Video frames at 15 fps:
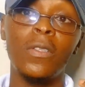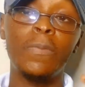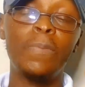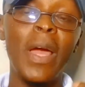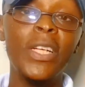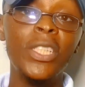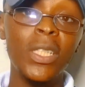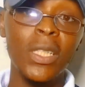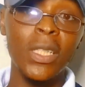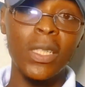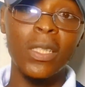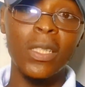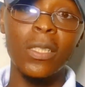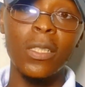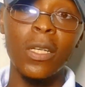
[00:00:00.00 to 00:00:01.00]

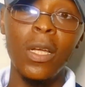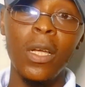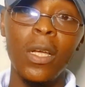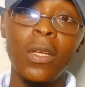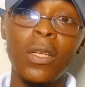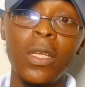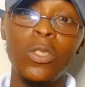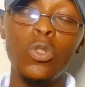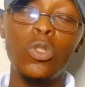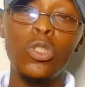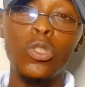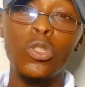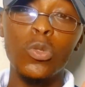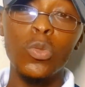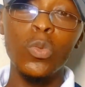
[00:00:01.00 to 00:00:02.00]
specialists
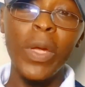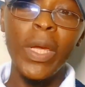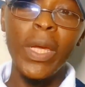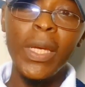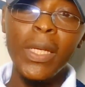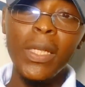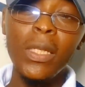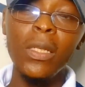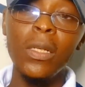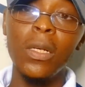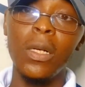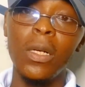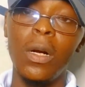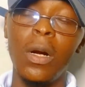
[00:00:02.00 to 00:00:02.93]
to train